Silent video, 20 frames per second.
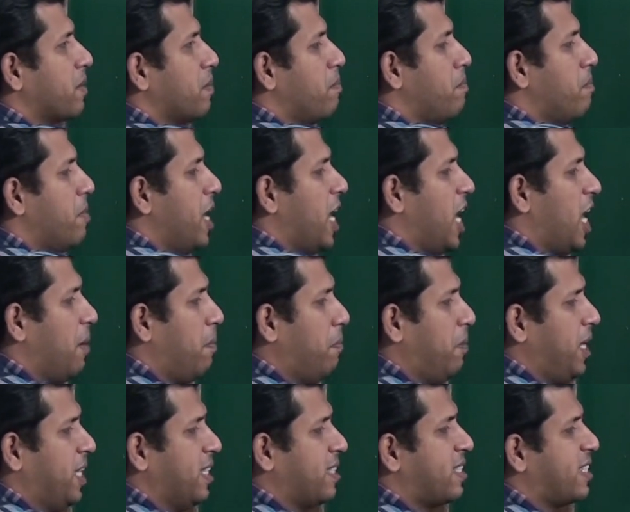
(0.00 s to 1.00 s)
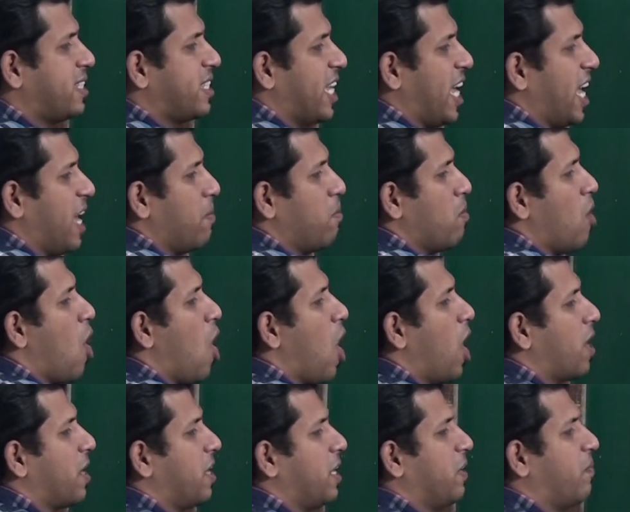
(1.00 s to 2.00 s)
may be same
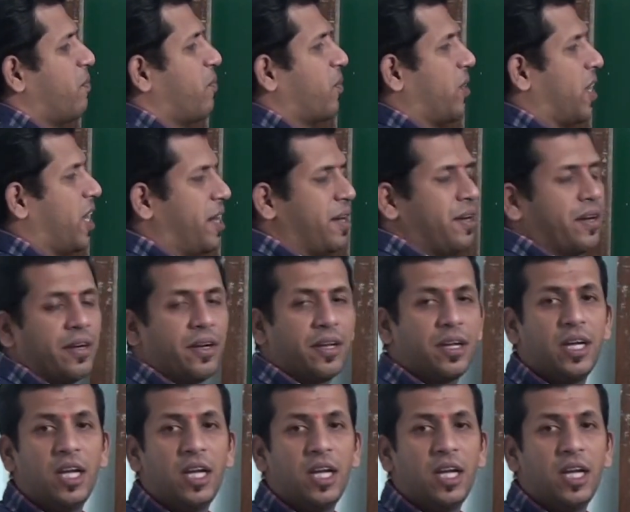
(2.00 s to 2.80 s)
or different.